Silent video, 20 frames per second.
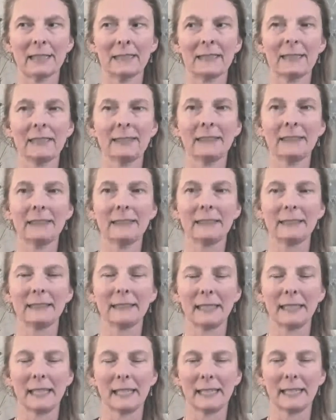And this is a
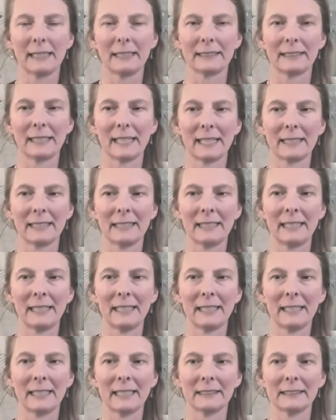thinking
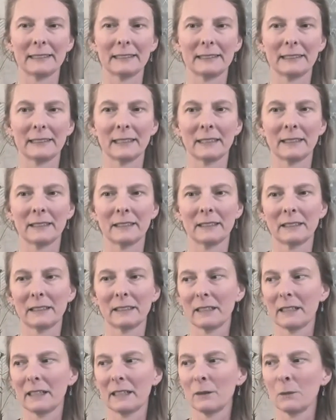technique. It's
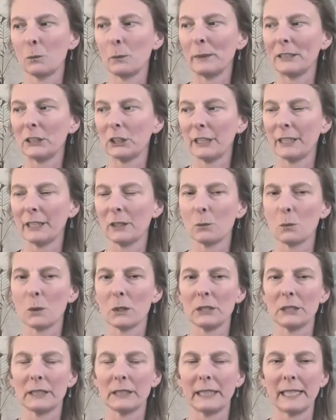a wishing, a
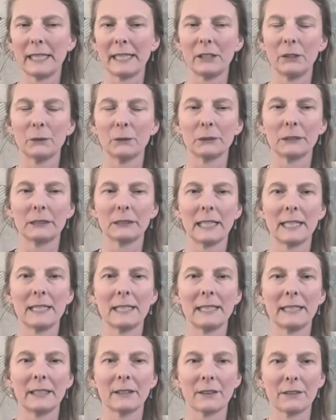wanting. You're
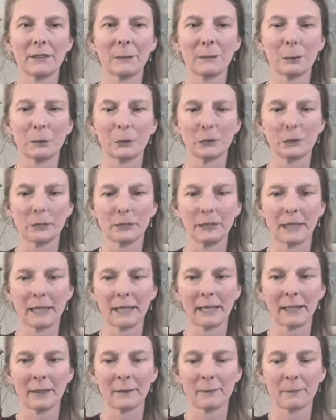sending a thought
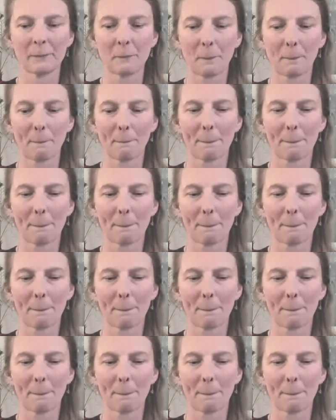there.